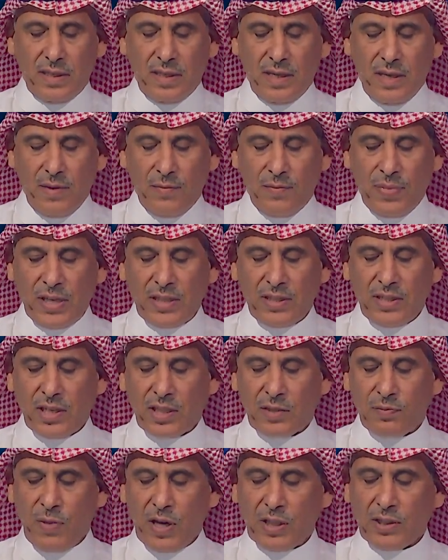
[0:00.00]
business
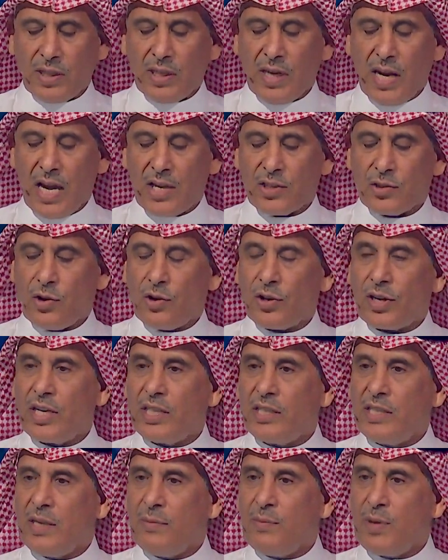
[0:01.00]
model has
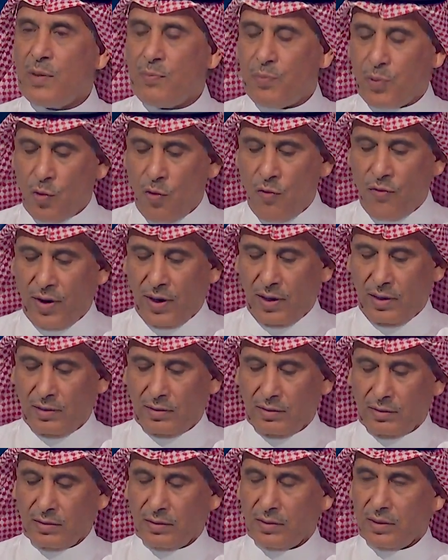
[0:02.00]
already been proven.
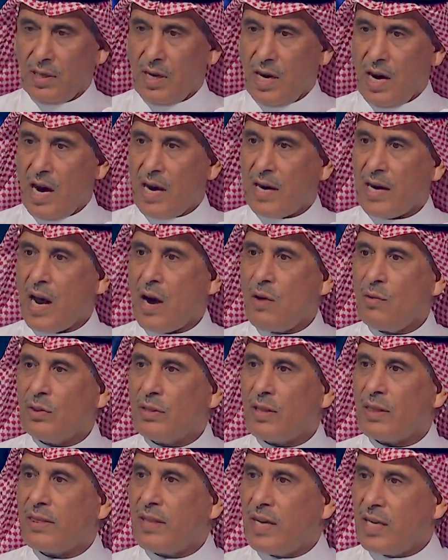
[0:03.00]
Around
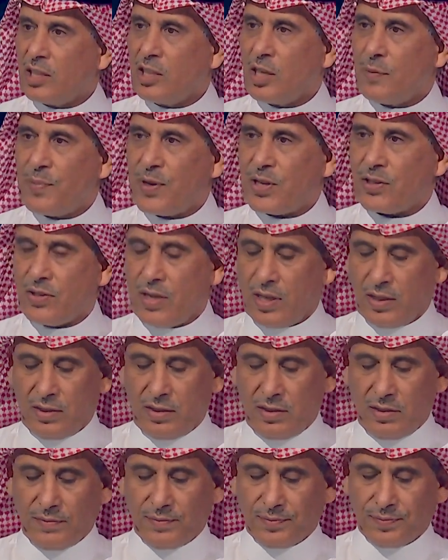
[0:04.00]

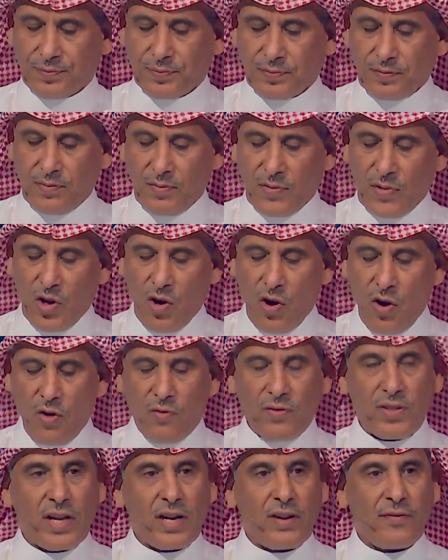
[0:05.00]
30% of
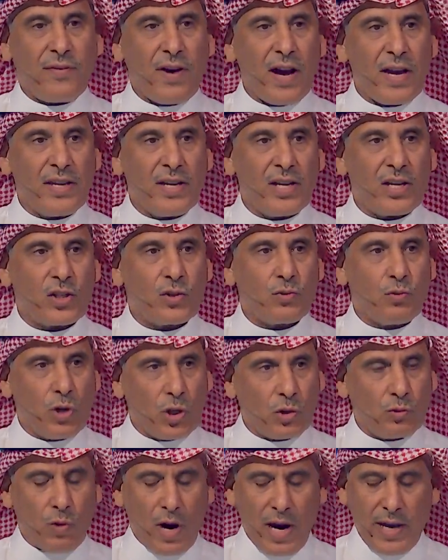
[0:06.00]
the refineries
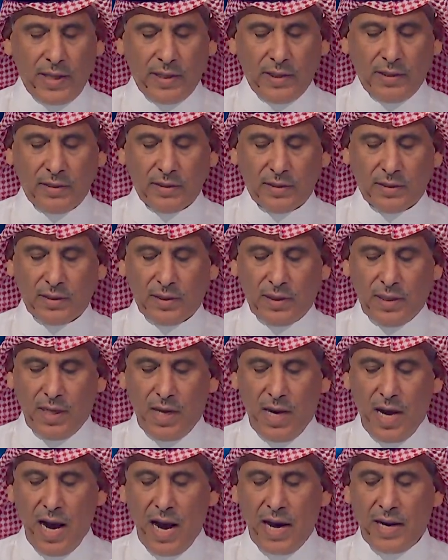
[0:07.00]
worldwide
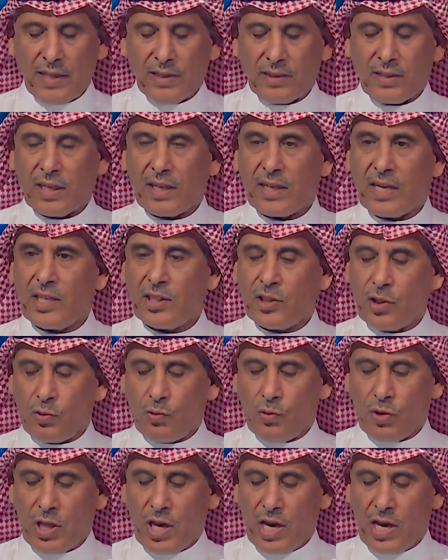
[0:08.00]
are integrated
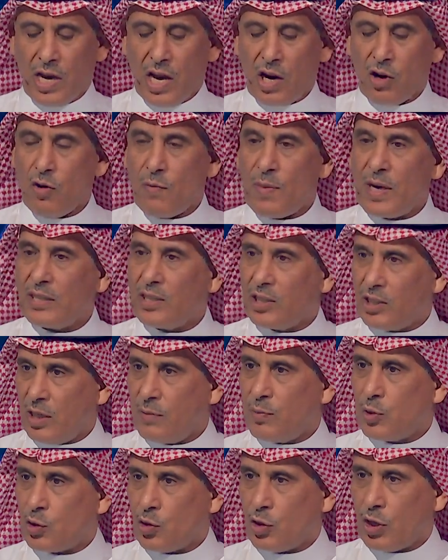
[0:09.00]
with a commodity
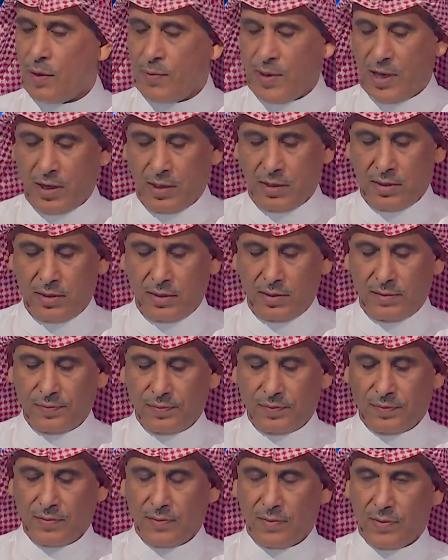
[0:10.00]
petrochemicals.
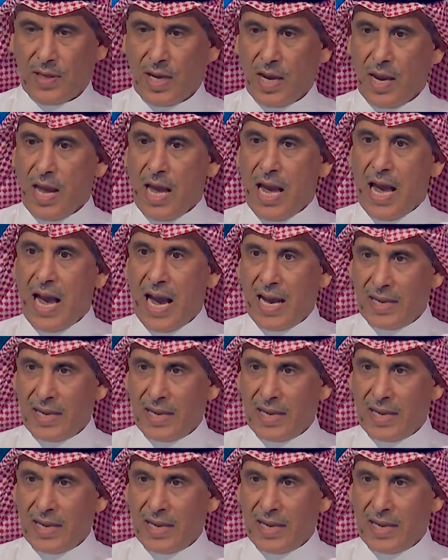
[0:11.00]
And